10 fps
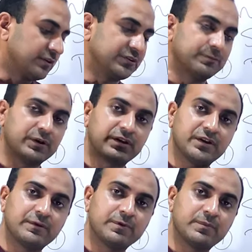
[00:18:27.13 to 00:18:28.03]
The spray
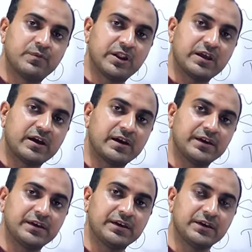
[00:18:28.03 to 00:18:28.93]
rate may be very
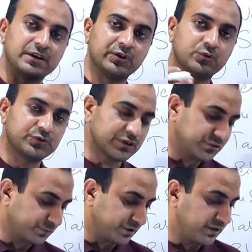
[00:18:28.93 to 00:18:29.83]
high, reduce
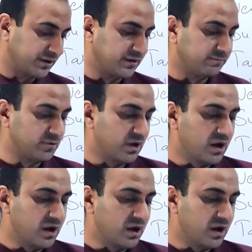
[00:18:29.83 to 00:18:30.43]
the spray rate.